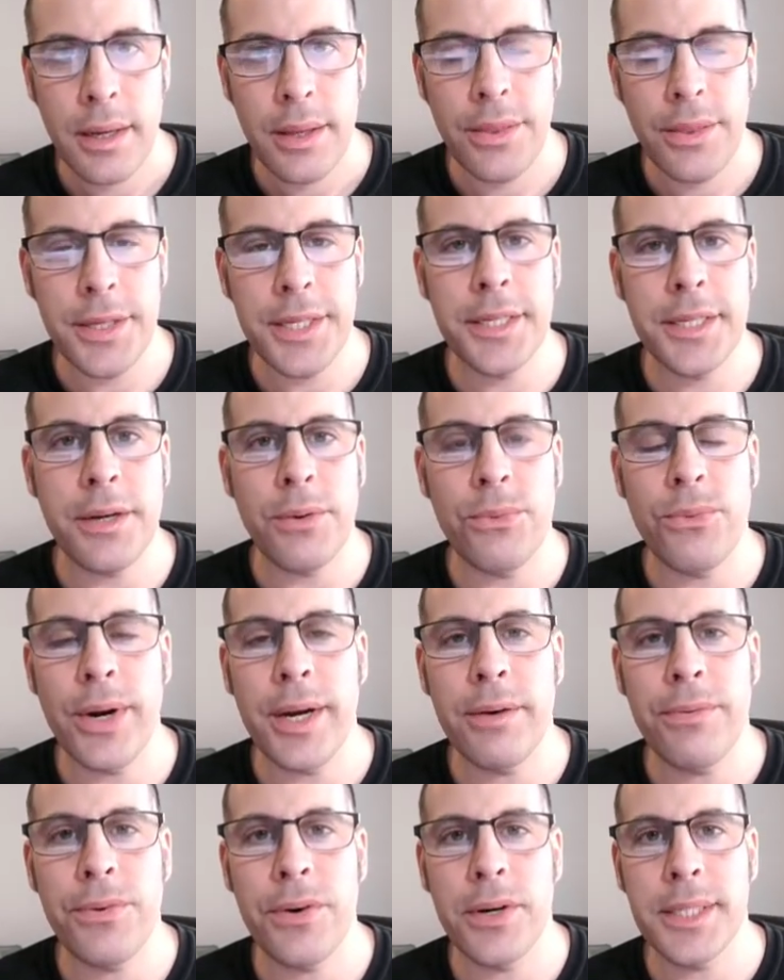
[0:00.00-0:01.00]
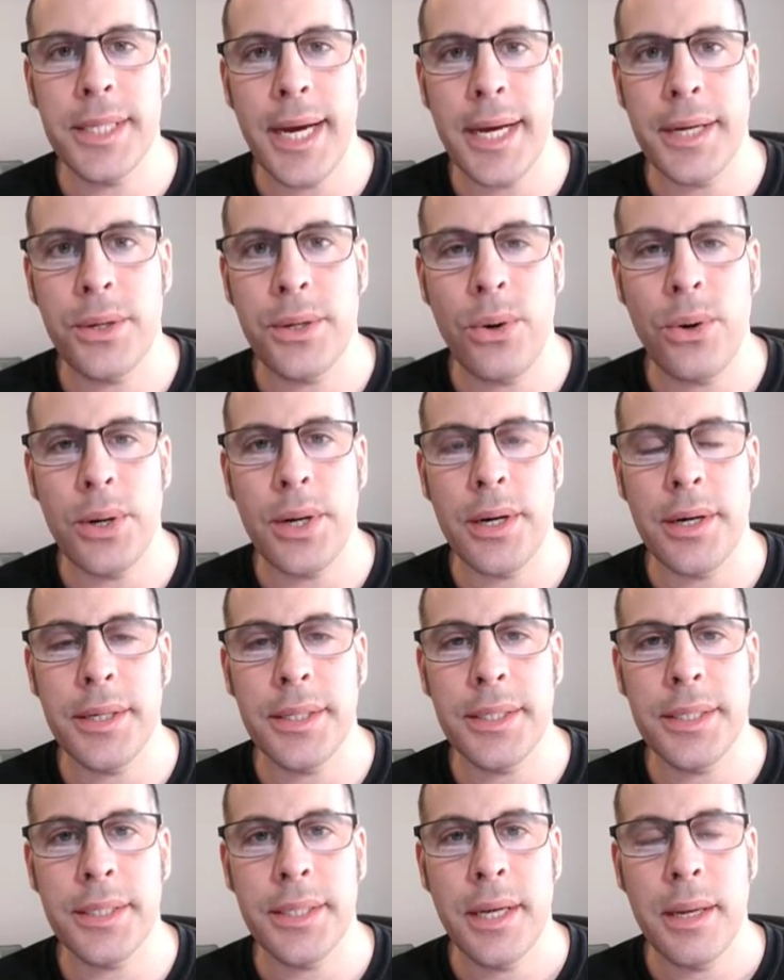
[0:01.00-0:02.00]
This is the rent for its
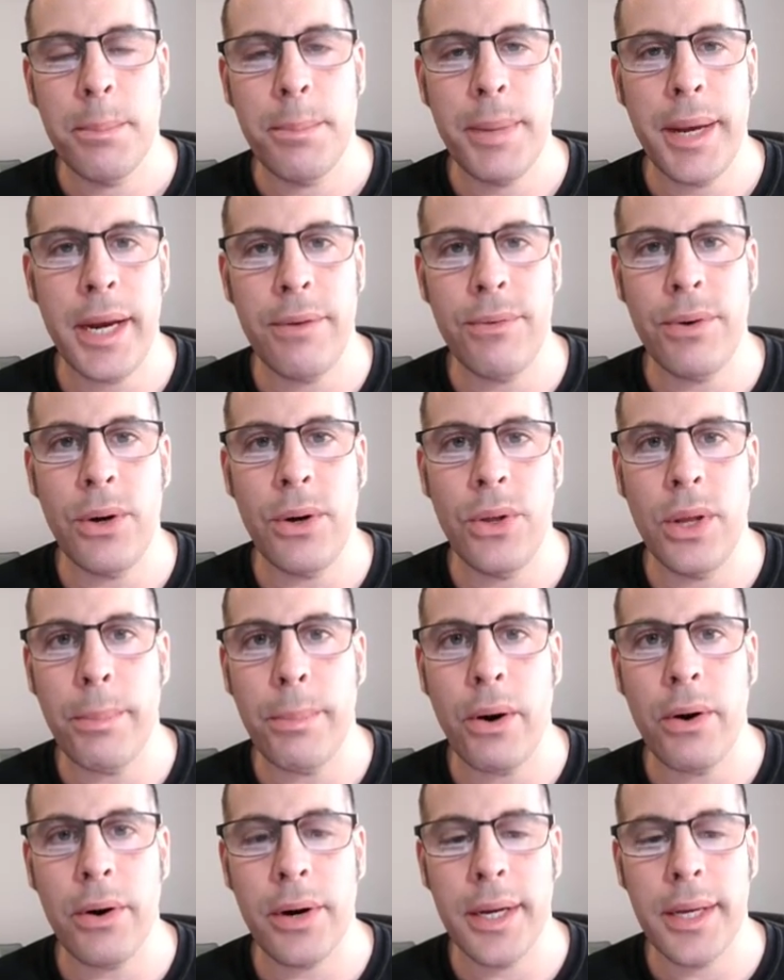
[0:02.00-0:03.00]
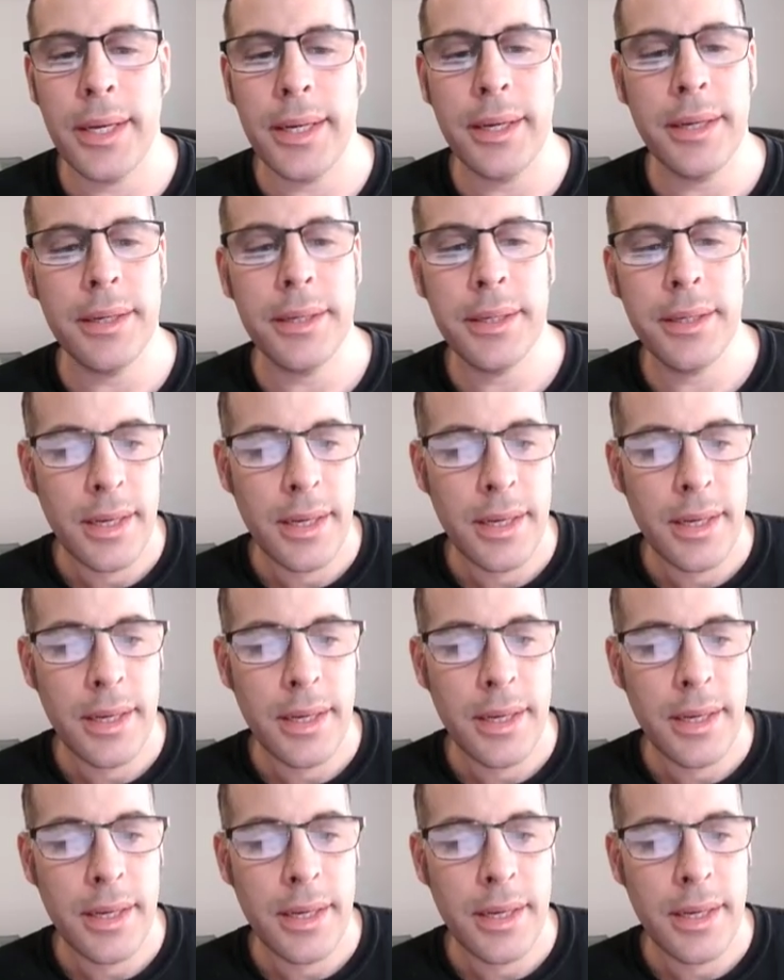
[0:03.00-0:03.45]
headquarters, payroll, and marketing.